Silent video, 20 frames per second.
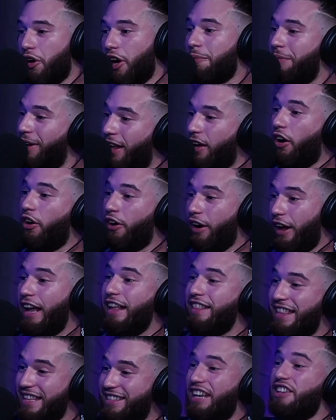you got to be like, all
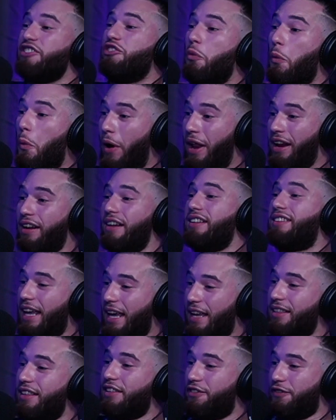right, this guy's willing to
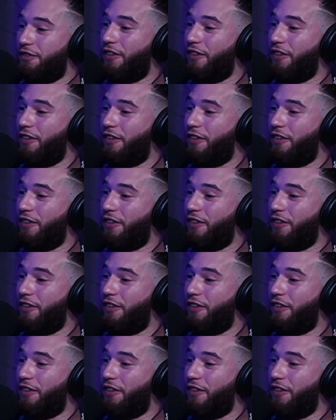take